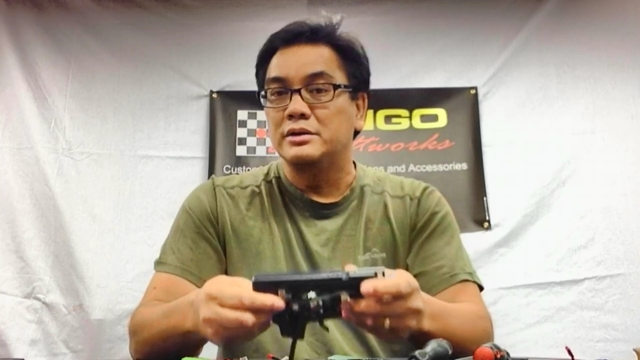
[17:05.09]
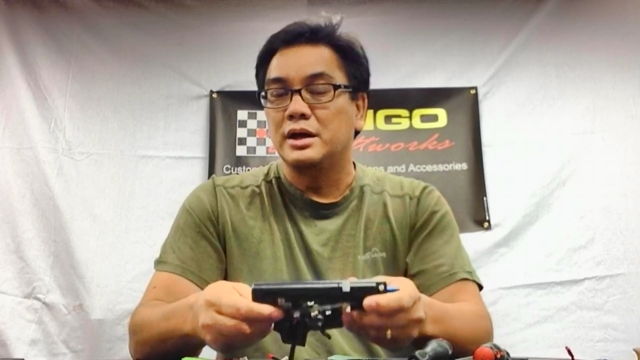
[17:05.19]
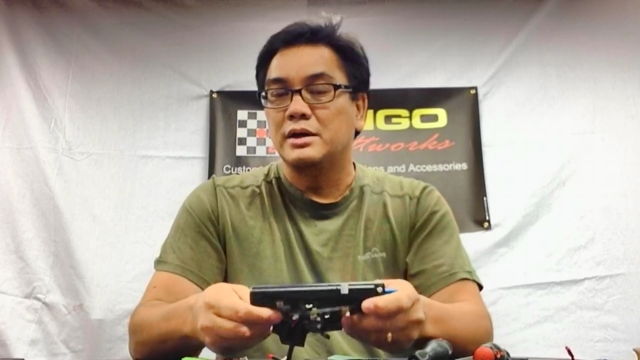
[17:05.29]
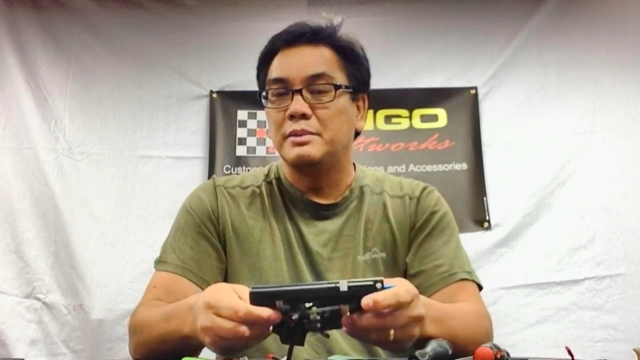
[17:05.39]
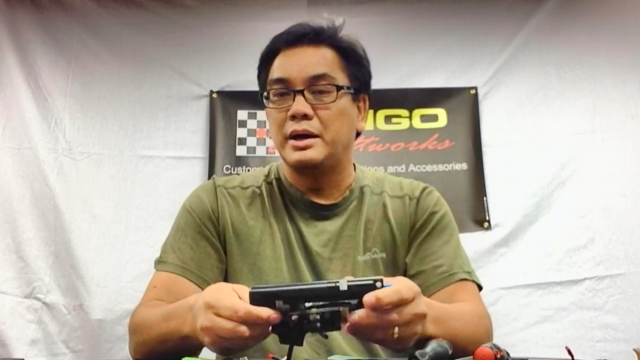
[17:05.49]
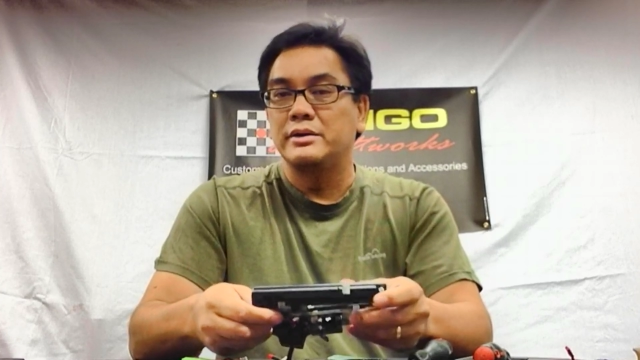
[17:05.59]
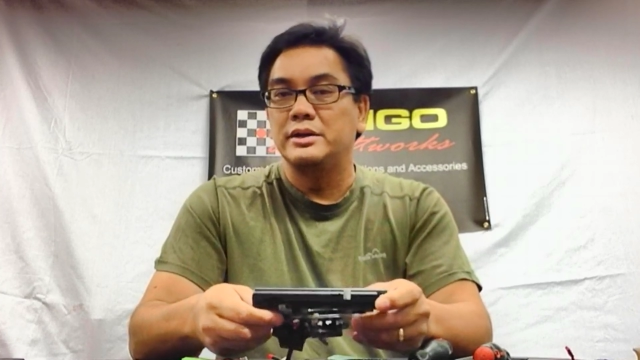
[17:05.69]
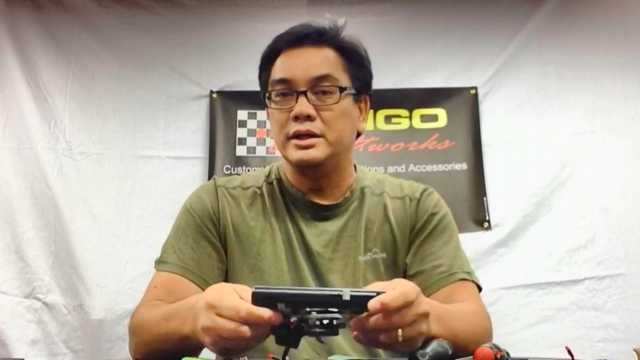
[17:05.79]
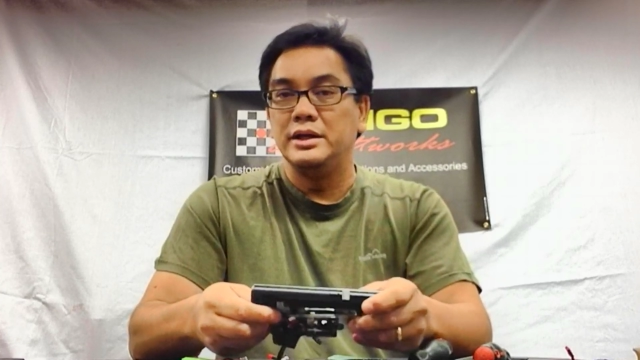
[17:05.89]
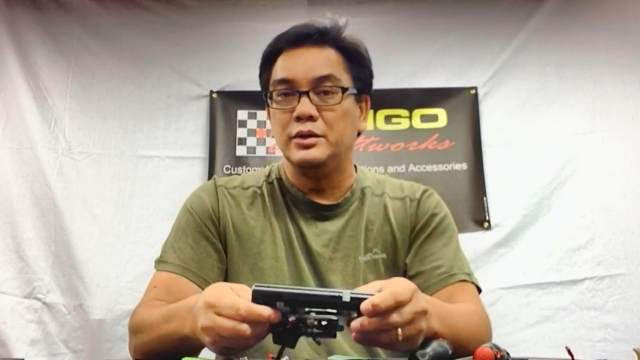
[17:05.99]
talk about
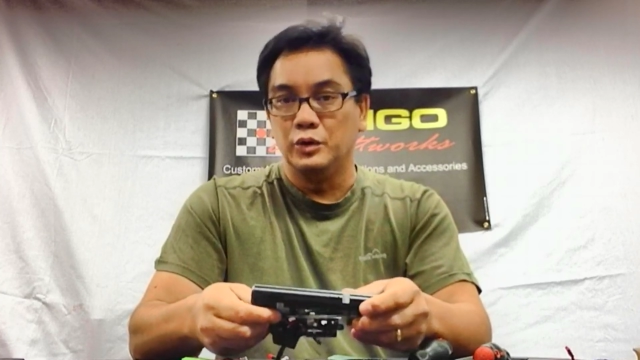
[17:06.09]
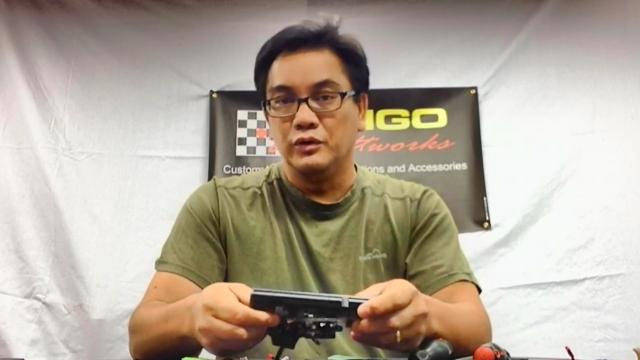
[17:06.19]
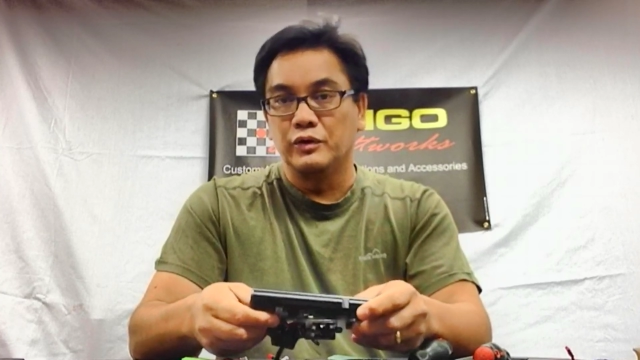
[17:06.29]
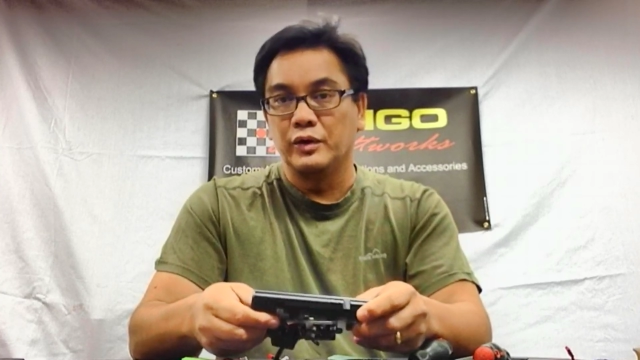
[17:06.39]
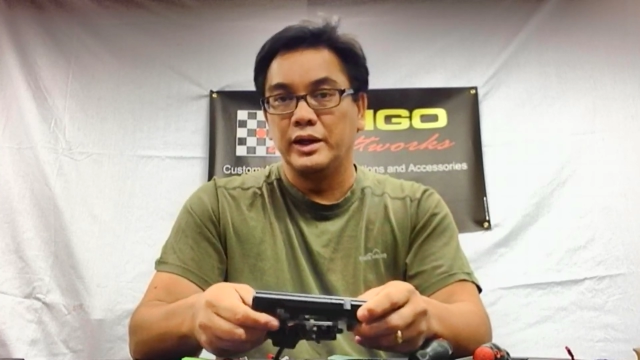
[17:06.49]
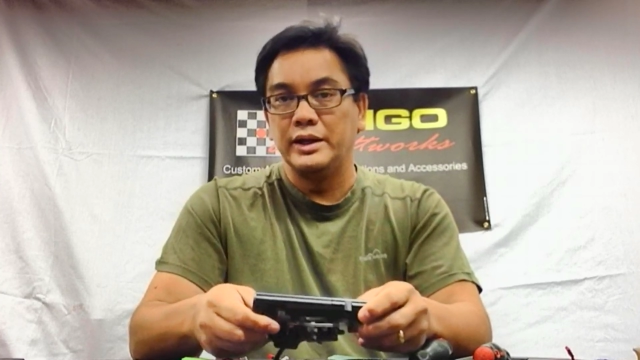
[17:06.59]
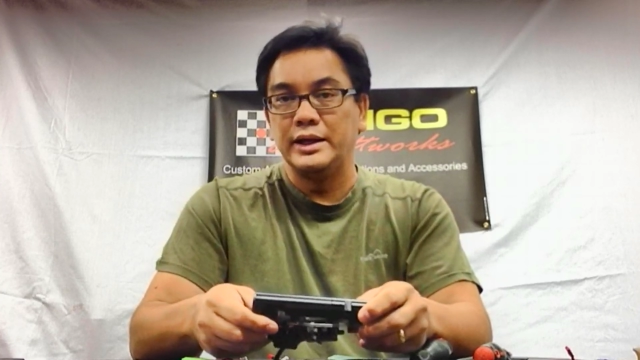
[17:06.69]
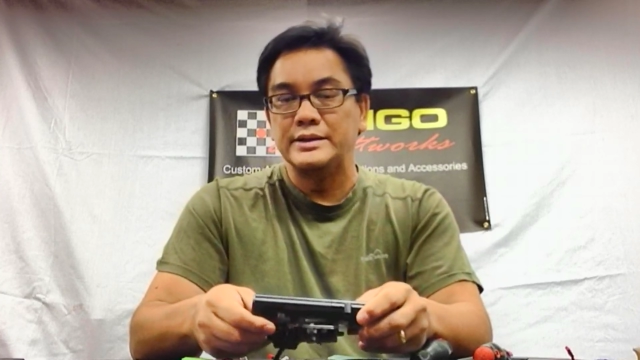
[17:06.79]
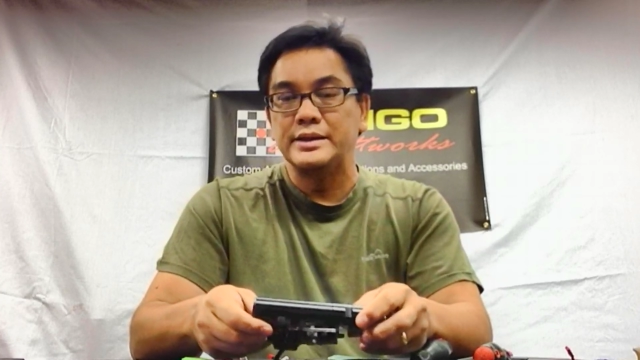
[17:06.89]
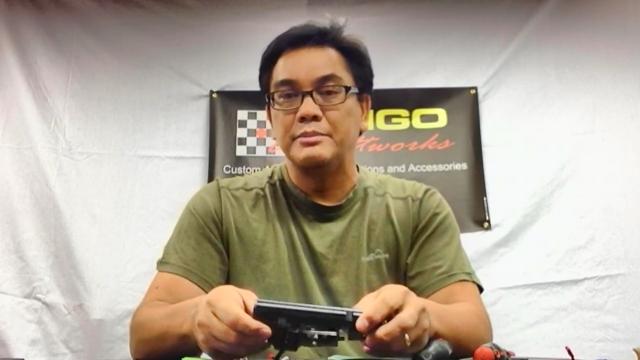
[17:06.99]
the Wolverine
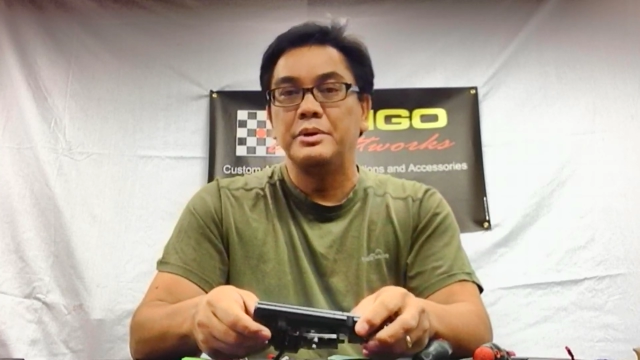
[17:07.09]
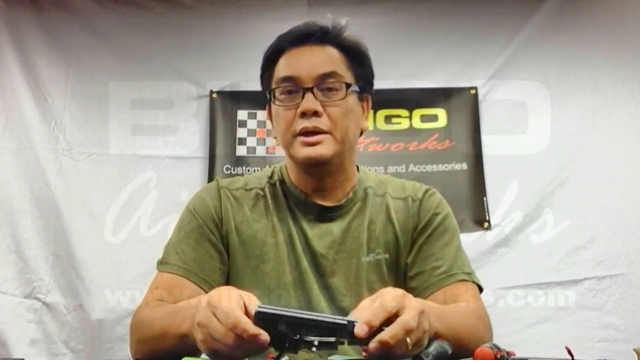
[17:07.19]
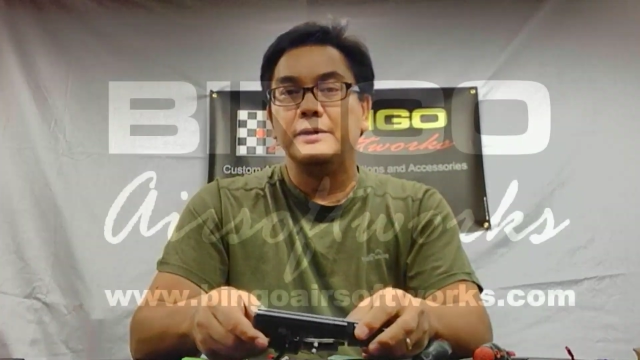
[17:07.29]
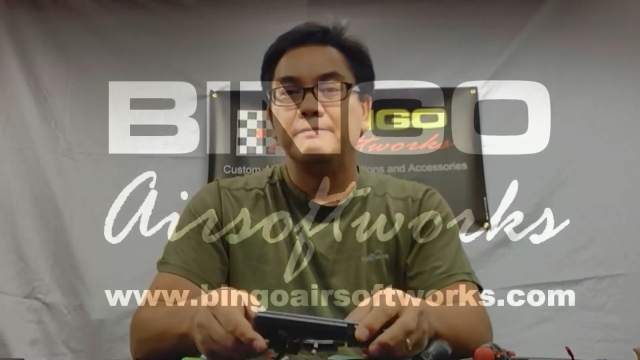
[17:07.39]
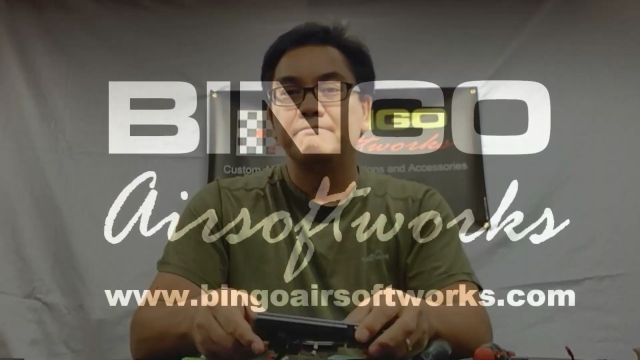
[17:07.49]
SMP.